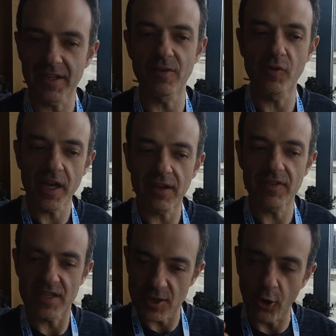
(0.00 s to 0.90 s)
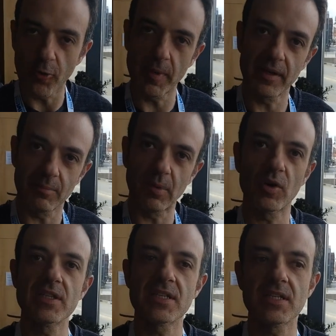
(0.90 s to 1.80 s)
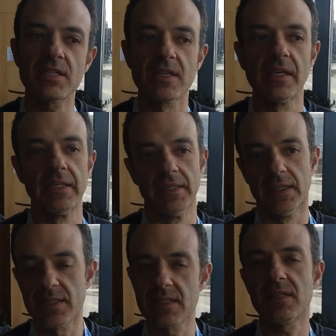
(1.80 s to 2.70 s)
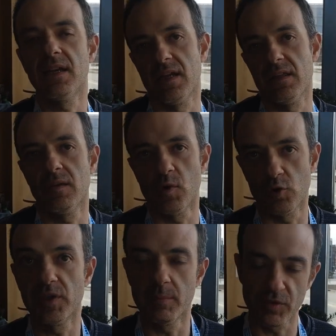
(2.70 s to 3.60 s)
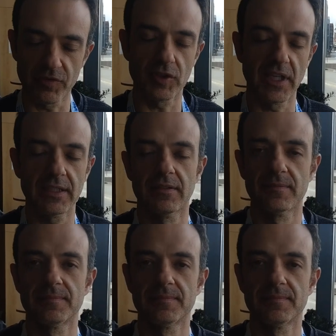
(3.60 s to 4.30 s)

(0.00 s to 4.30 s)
even if we have these open policies, still I think we could improve on that.